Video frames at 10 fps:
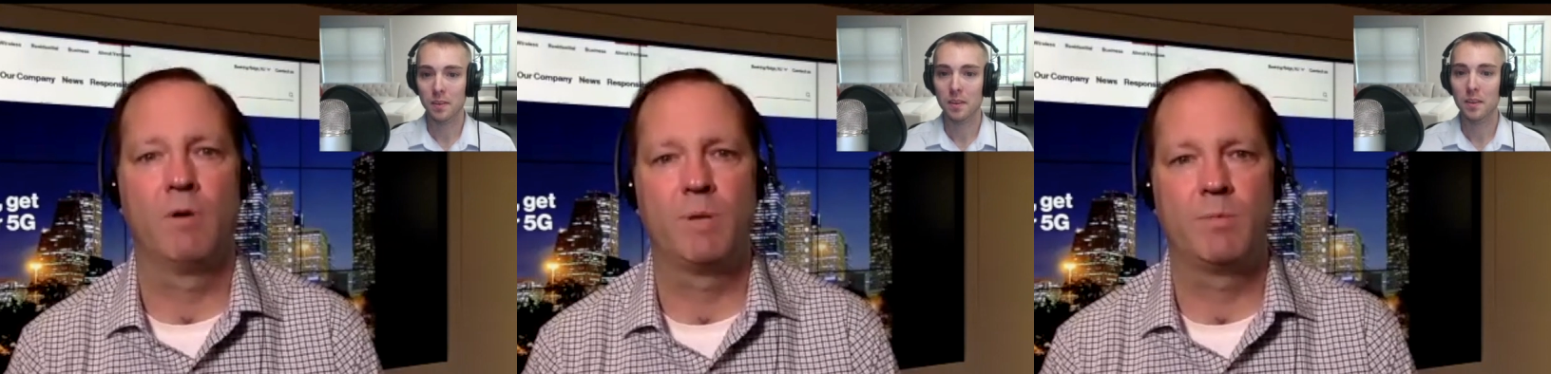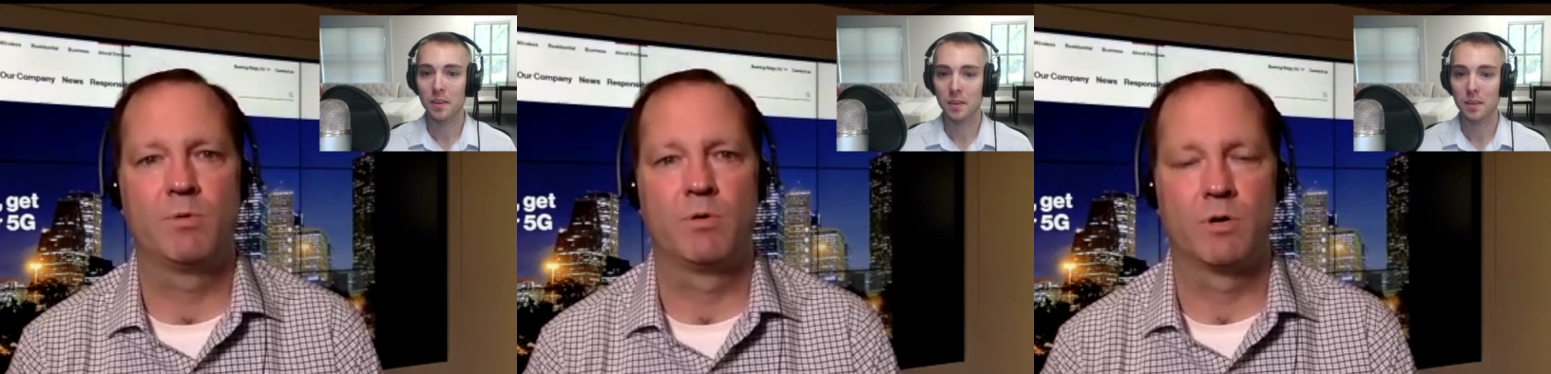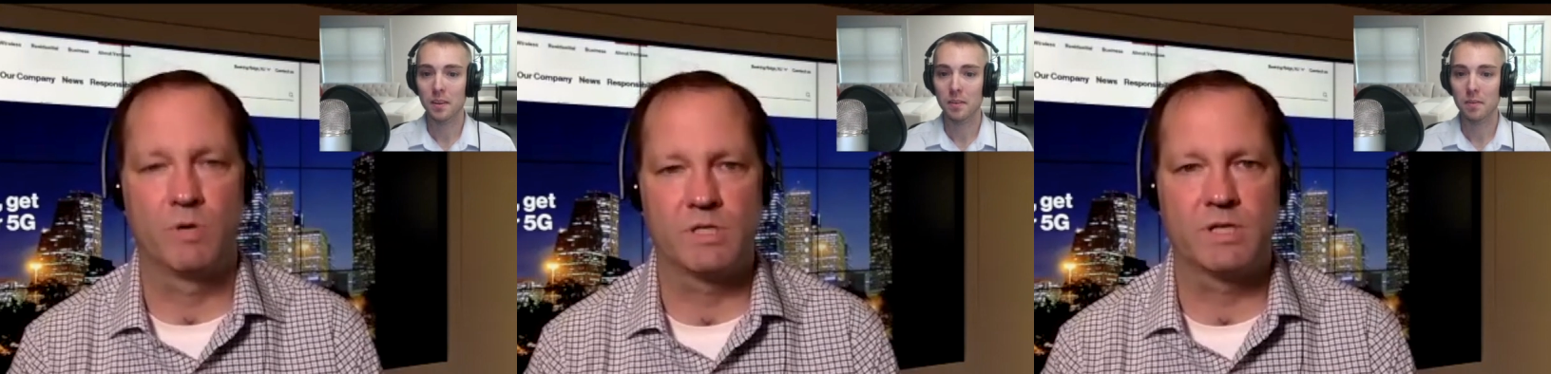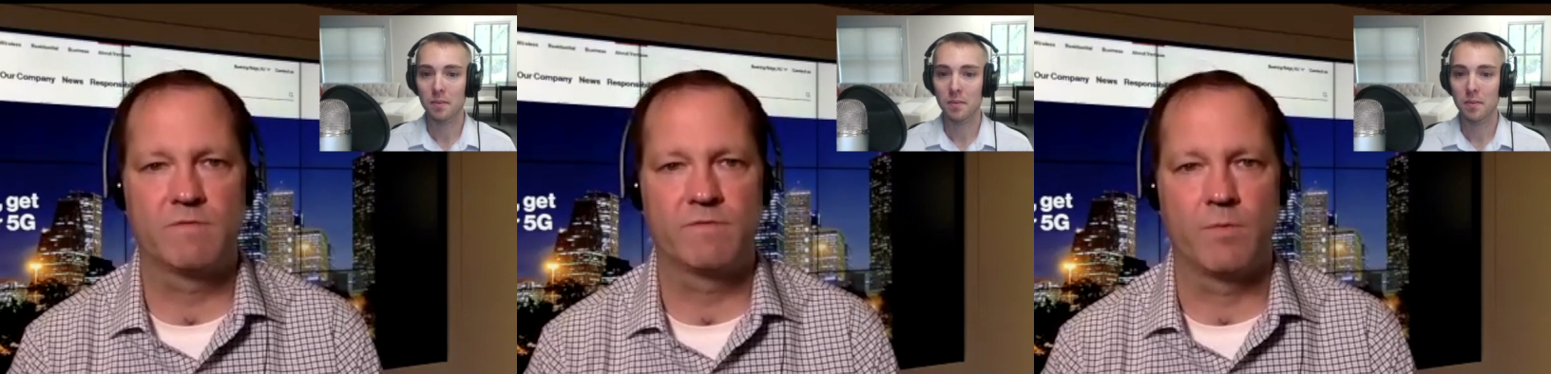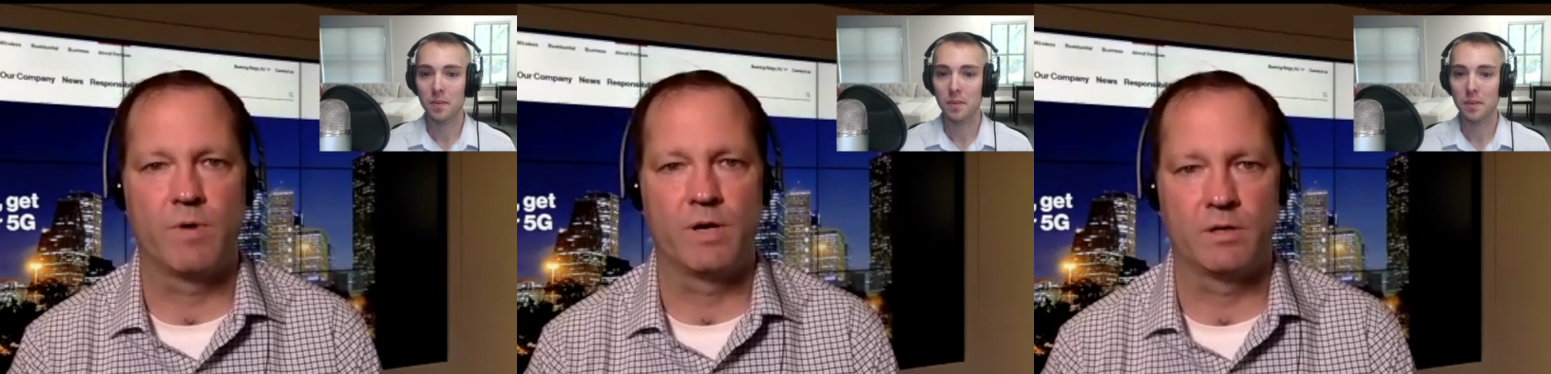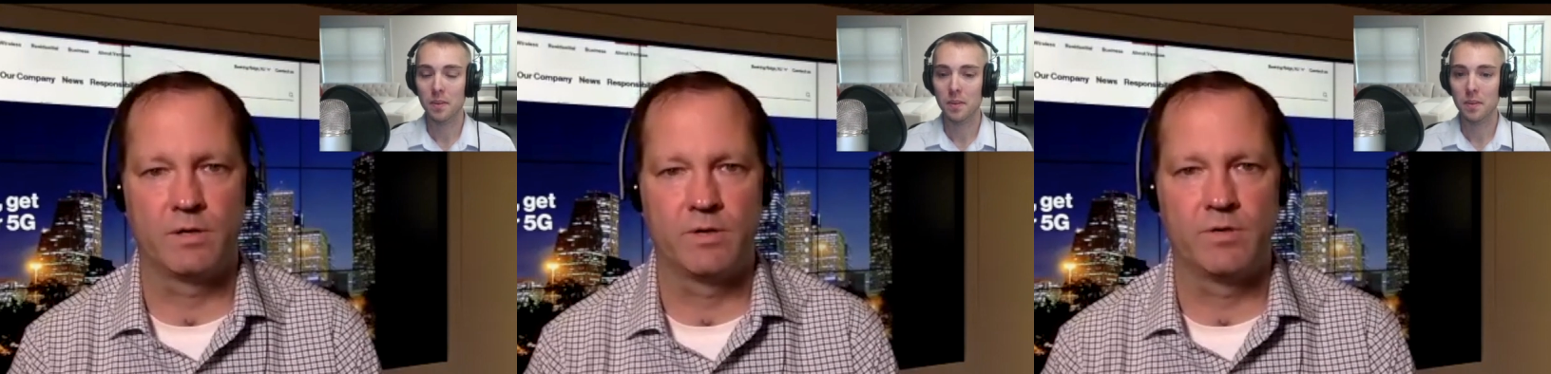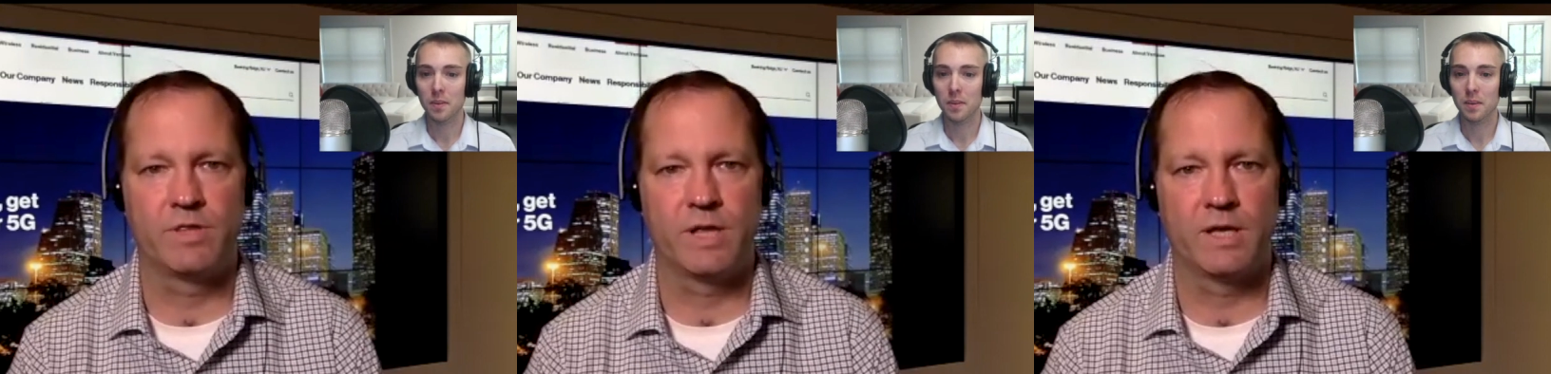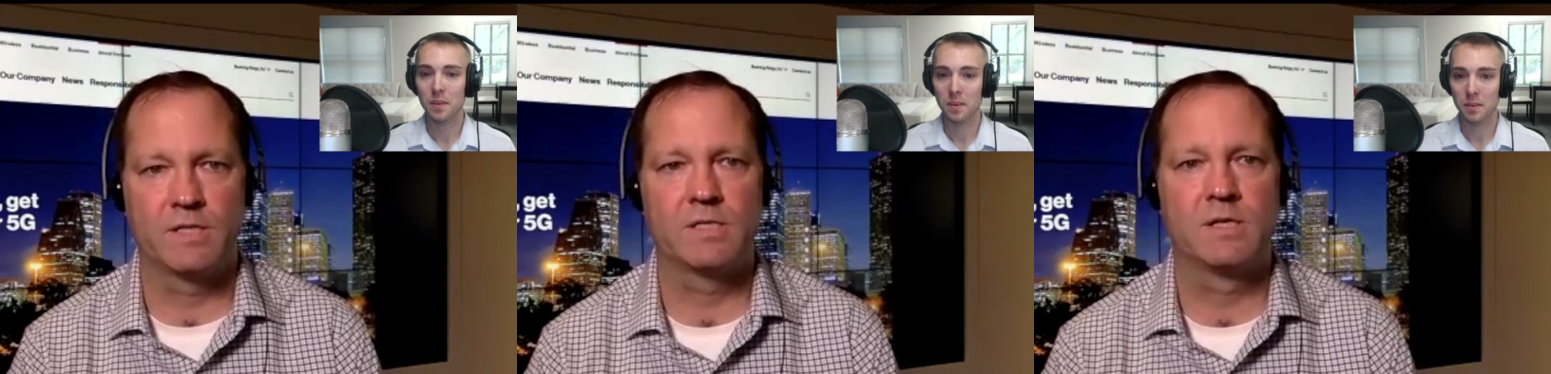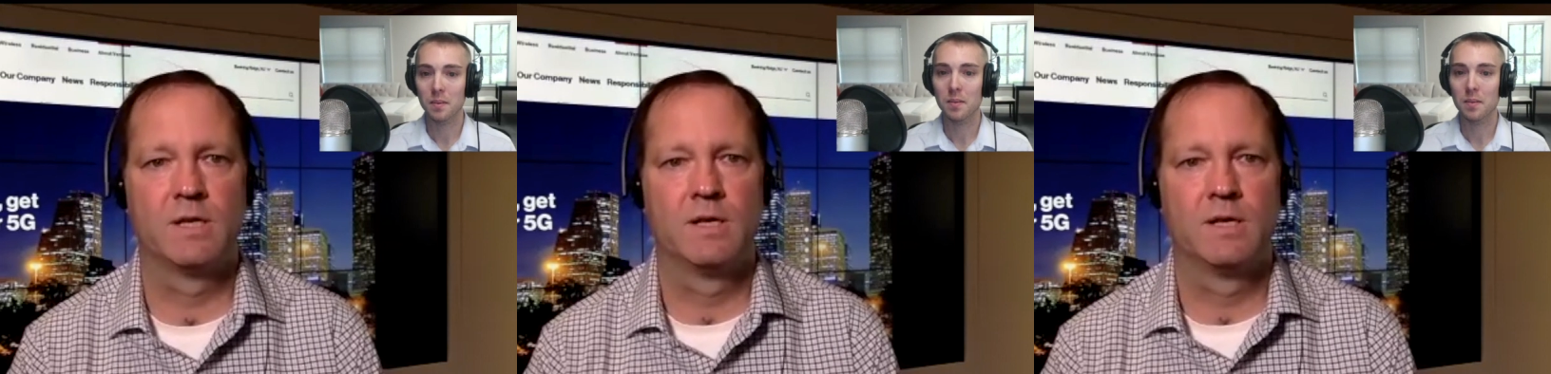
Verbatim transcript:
Speaker 1: I want people who are inquisitive. They want to learn new things.